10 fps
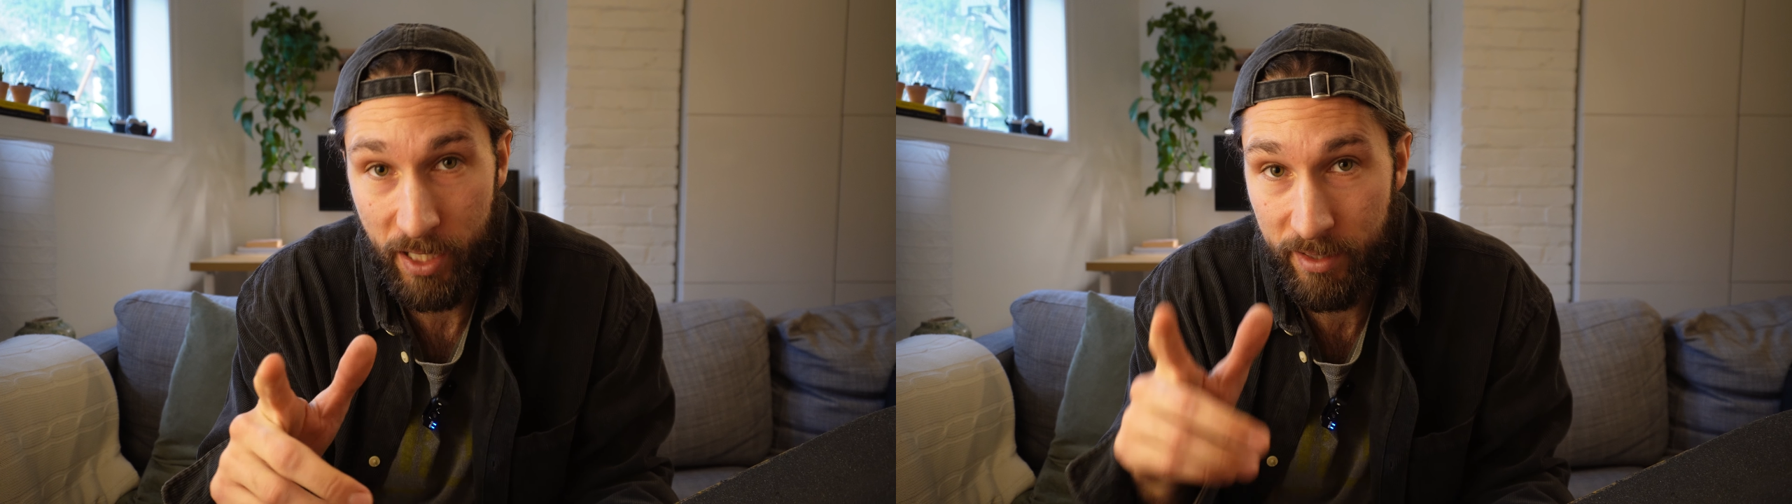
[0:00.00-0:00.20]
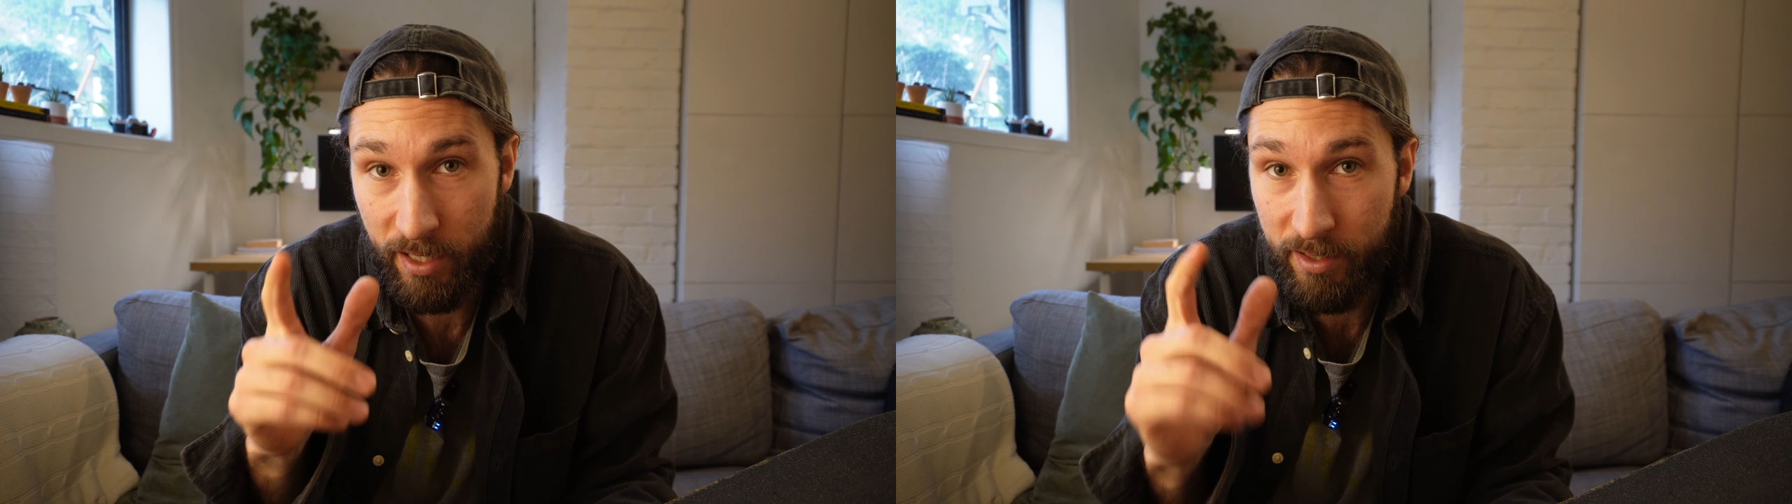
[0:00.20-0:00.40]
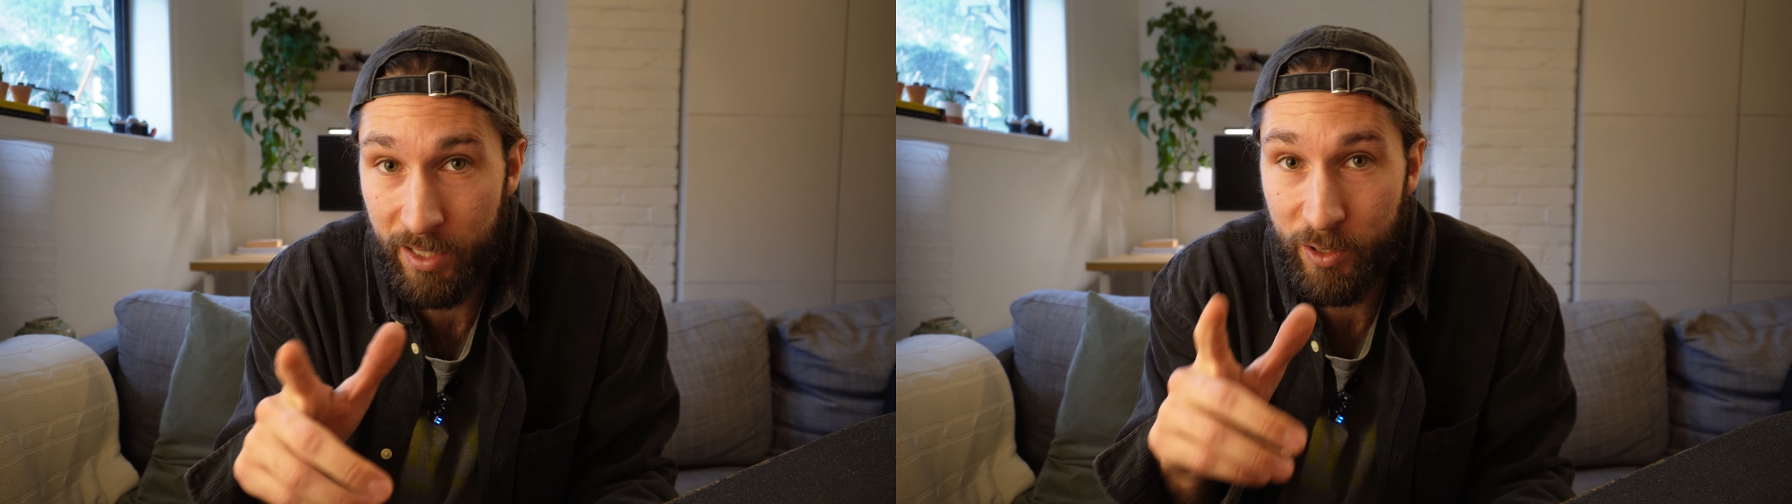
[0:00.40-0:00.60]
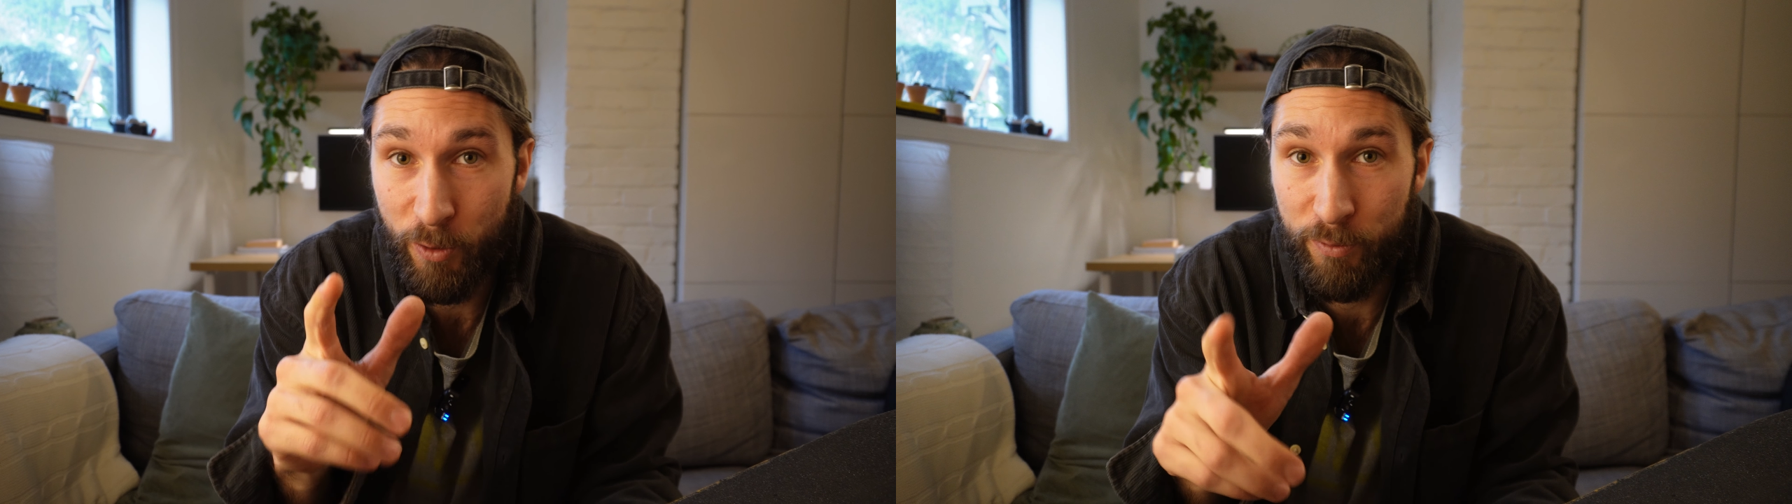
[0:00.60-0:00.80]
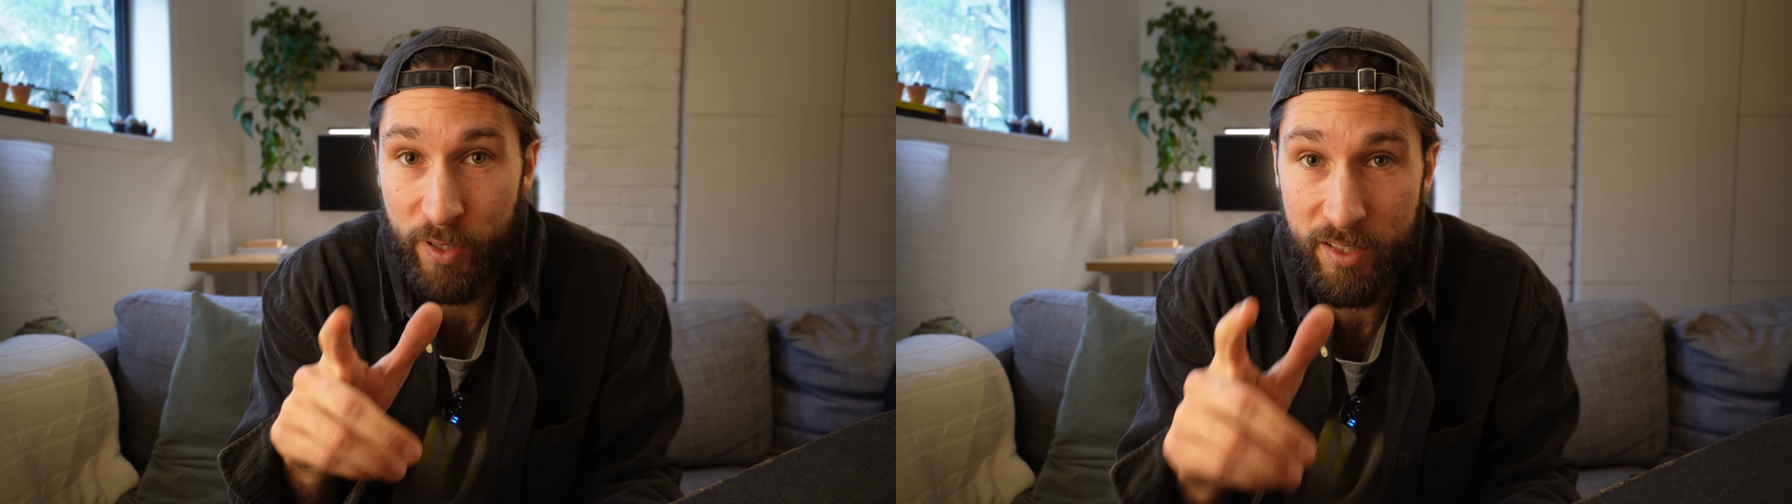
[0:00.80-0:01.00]
because I did
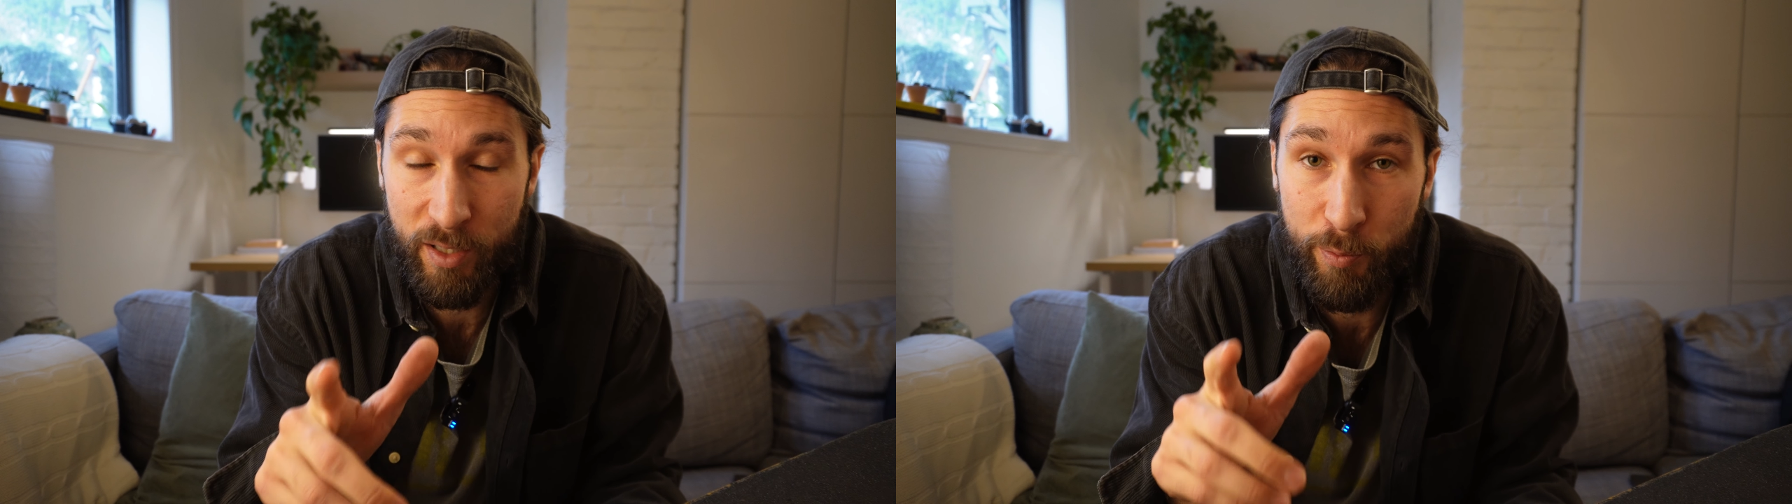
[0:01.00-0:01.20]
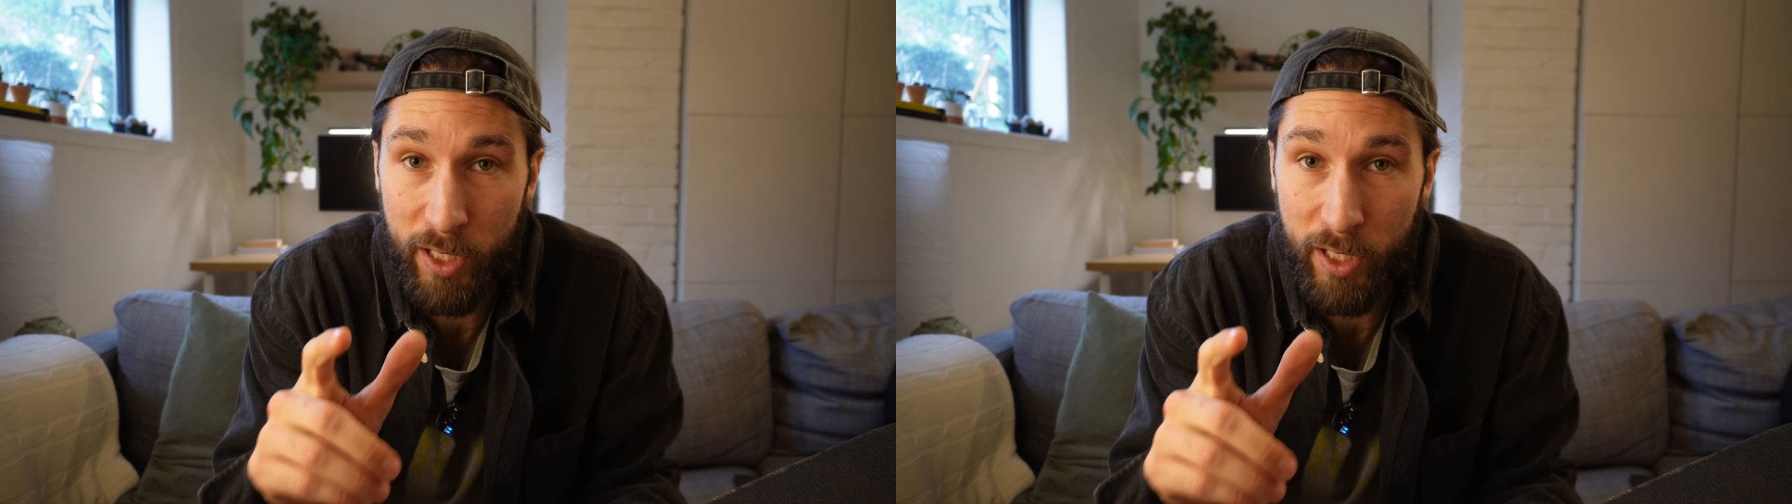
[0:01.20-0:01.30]
go visit